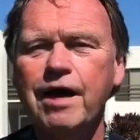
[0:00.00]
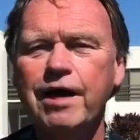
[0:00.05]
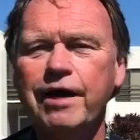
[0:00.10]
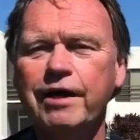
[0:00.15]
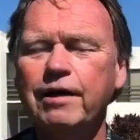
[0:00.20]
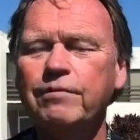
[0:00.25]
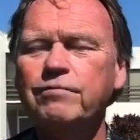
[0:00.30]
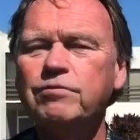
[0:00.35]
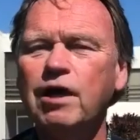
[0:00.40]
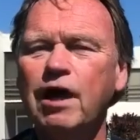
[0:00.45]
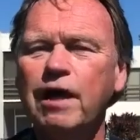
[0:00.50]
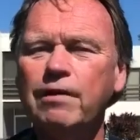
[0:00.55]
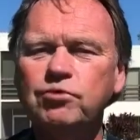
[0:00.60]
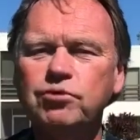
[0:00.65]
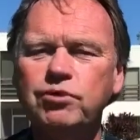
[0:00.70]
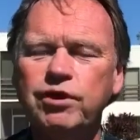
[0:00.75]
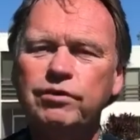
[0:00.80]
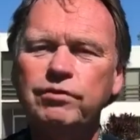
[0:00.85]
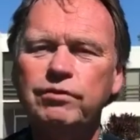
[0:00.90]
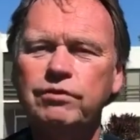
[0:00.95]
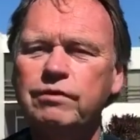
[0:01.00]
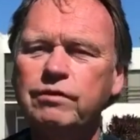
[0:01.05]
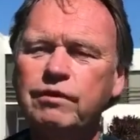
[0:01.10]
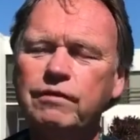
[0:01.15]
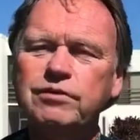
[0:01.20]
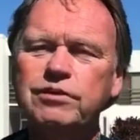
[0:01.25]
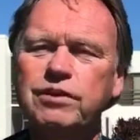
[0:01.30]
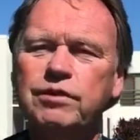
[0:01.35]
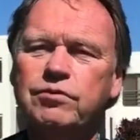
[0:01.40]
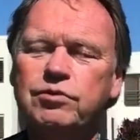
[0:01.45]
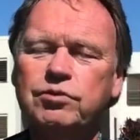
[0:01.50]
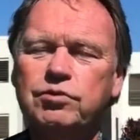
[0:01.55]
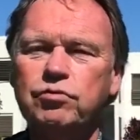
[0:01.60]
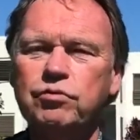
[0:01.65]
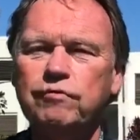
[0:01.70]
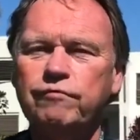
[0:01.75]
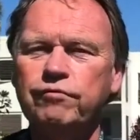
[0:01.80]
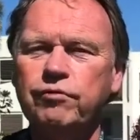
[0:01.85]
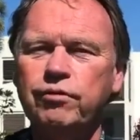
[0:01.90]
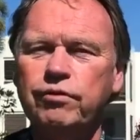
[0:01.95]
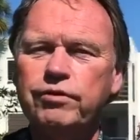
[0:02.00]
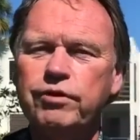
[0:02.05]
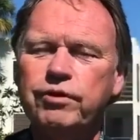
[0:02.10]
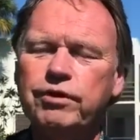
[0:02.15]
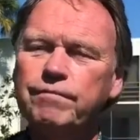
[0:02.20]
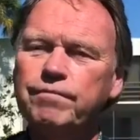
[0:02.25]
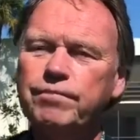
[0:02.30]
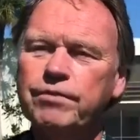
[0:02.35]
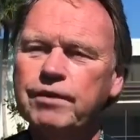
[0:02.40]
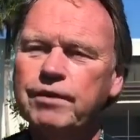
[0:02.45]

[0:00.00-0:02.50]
Hi, I'm Tom Scheckler of Sarasota, Florida.